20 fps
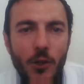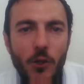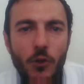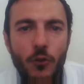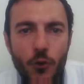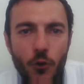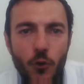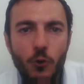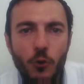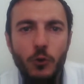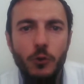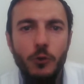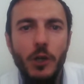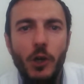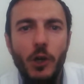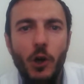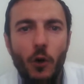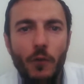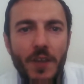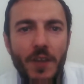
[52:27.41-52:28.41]
due to the
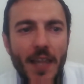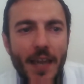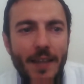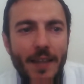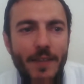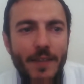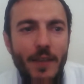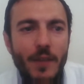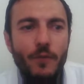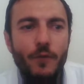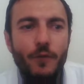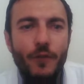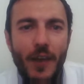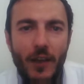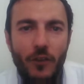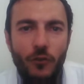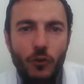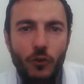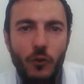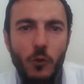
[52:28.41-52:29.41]
COVID-19
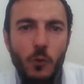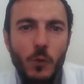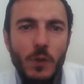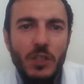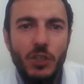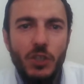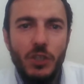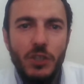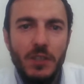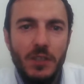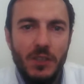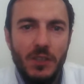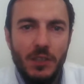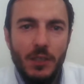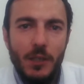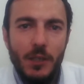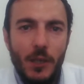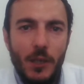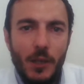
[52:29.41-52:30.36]
infection, which is